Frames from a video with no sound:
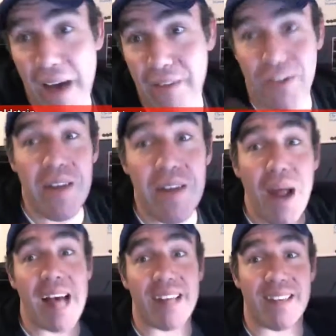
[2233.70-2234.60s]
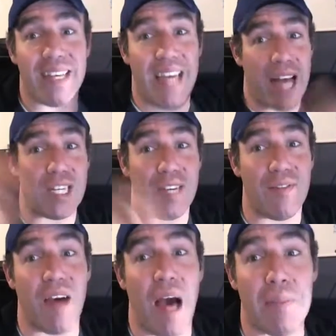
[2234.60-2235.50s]
I was very impressed. They actually give
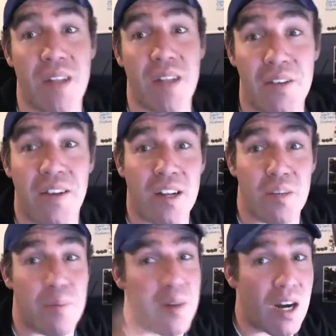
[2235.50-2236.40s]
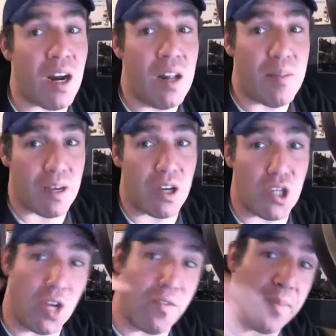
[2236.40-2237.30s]
you the option other than entrepreneur to you call
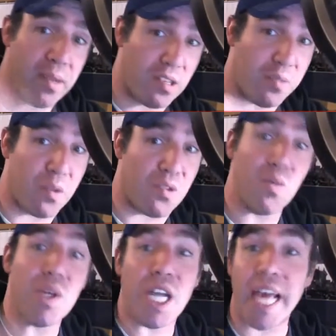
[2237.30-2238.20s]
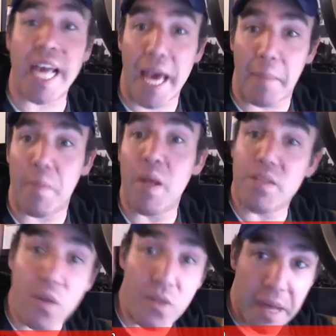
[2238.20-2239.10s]
yourself a business person, which I am.
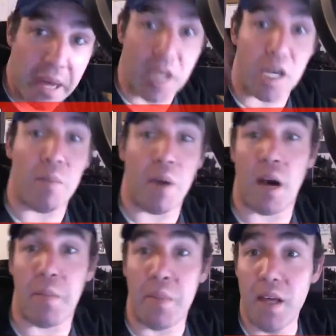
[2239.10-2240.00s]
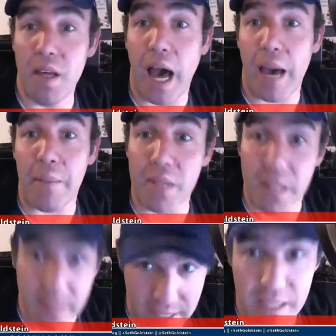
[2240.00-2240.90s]
So there you go, Mom. I am
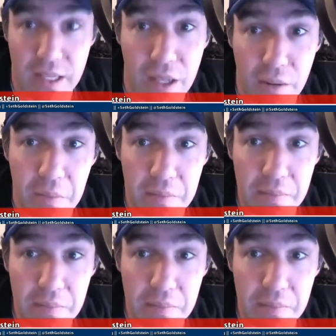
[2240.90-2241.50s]
listening to you.